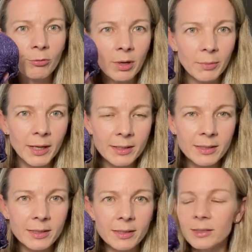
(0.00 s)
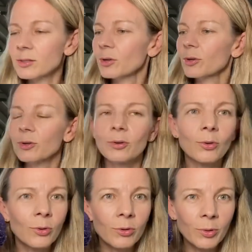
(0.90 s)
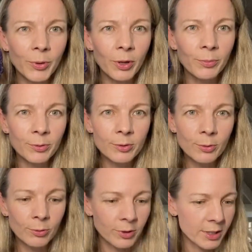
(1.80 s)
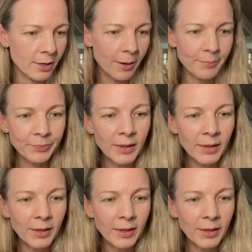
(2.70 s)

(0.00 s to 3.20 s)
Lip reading: remix. So all the purples all the time.